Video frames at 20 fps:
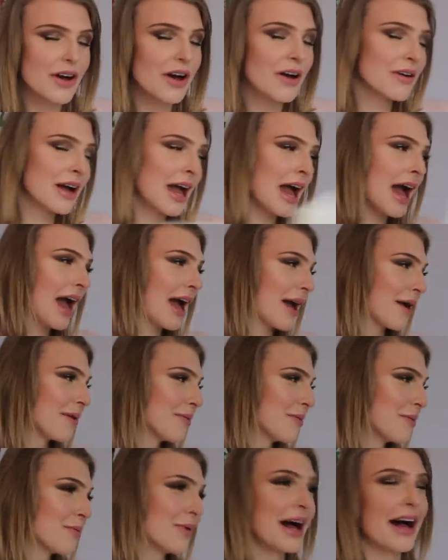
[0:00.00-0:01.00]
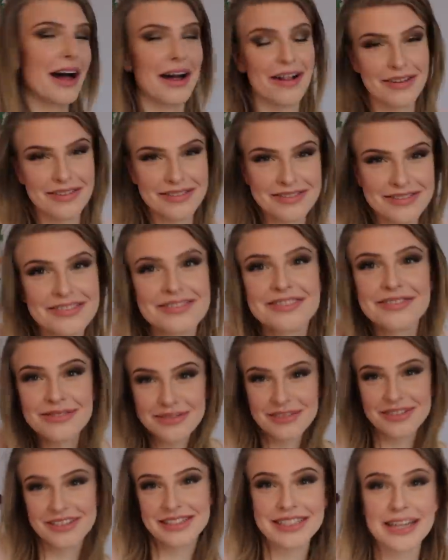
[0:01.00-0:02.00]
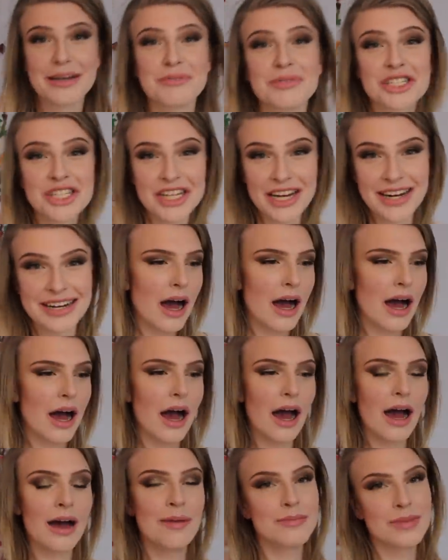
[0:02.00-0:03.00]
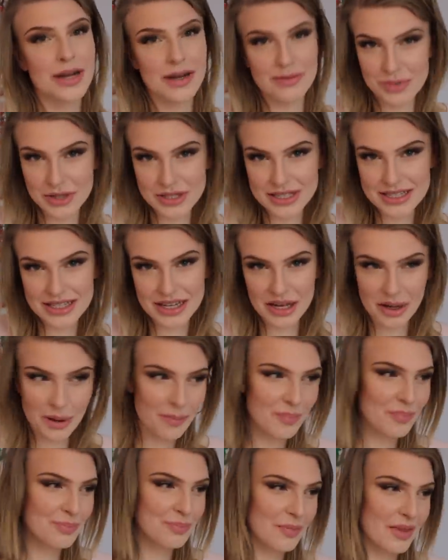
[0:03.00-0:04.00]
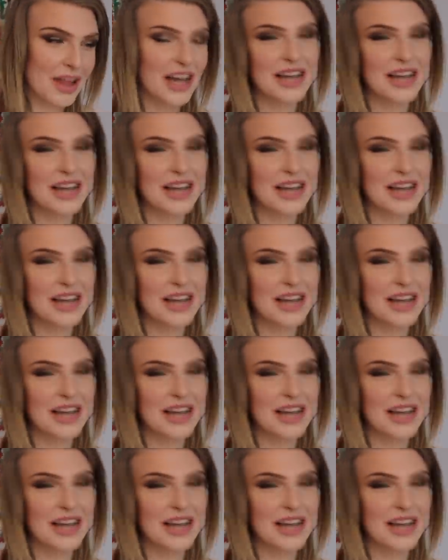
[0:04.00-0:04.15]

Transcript: Okay, well, dim uh, I'm not Muslim.